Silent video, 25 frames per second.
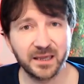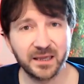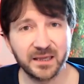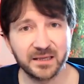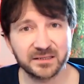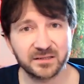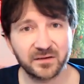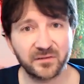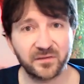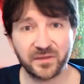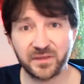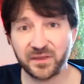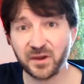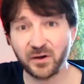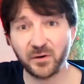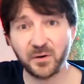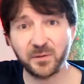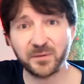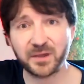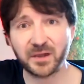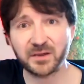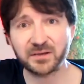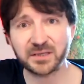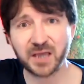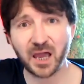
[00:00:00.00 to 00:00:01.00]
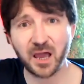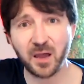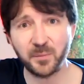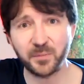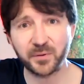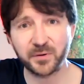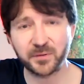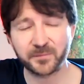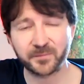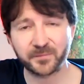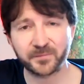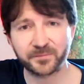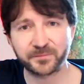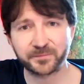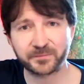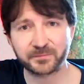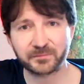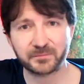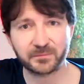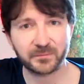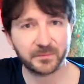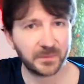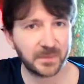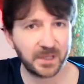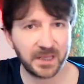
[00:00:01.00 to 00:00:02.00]
So if Ethereum goes up,
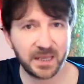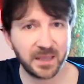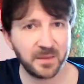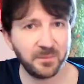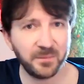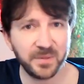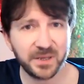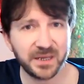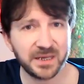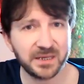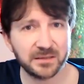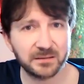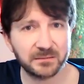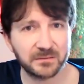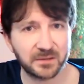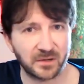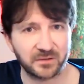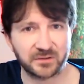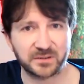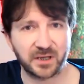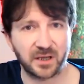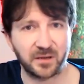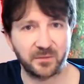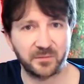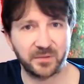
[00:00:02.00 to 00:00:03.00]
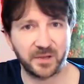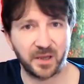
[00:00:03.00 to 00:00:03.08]
EMP goes up.